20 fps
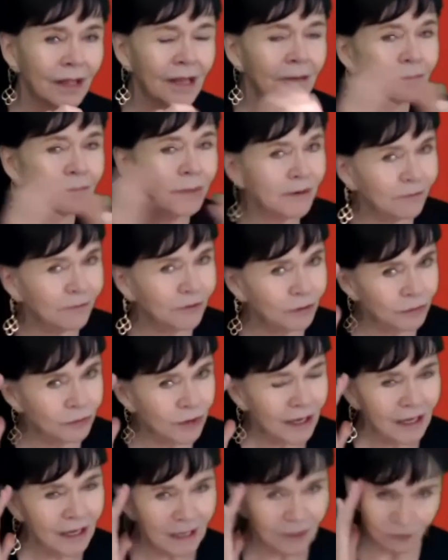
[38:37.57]
But if you
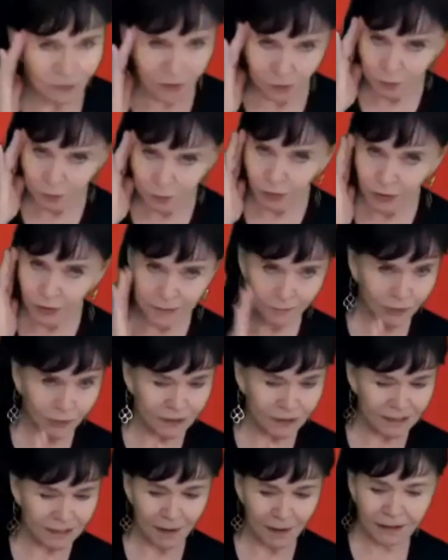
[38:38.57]
if you put it in
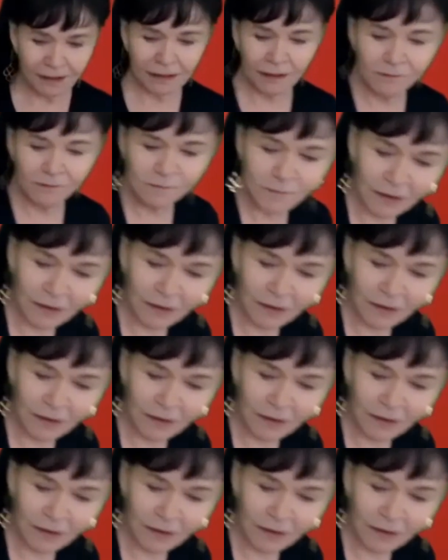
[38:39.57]
perspective,